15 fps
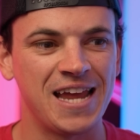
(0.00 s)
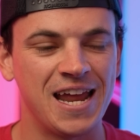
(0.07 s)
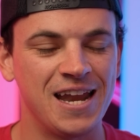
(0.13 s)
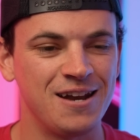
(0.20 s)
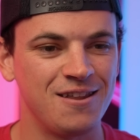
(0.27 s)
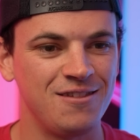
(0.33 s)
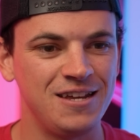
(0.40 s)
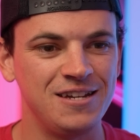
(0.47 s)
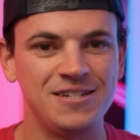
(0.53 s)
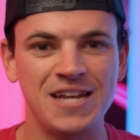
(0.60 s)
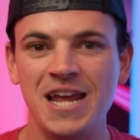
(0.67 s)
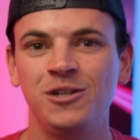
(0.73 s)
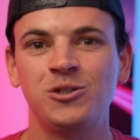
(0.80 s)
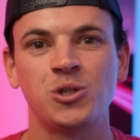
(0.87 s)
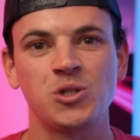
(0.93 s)
and the
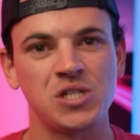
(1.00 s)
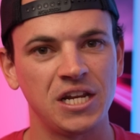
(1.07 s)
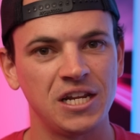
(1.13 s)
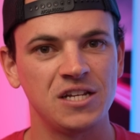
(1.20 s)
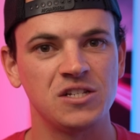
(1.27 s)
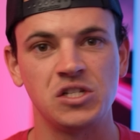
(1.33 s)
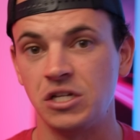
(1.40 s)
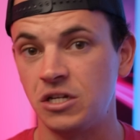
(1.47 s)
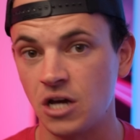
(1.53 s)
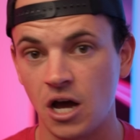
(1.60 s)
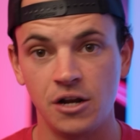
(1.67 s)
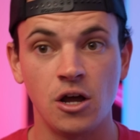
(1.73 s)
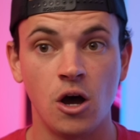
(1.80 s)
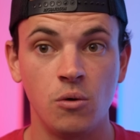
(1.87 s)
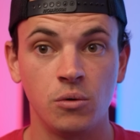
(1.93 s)
dangers that is
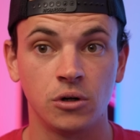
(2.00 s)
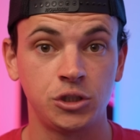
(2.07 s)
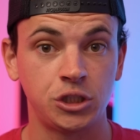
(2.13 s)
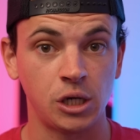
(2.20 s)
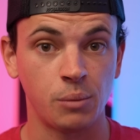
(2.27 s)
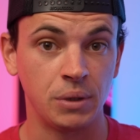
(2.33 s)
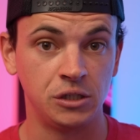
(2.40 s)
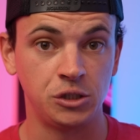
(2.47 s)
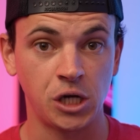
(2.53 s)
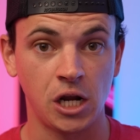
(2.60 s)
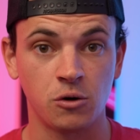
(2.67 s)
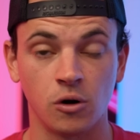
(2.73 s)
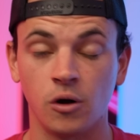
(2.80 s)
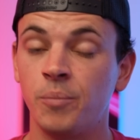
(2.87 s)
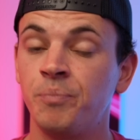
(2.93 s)
gun ownership in
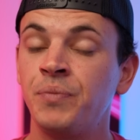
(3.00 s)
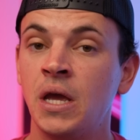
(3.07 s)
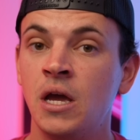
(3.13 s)
general.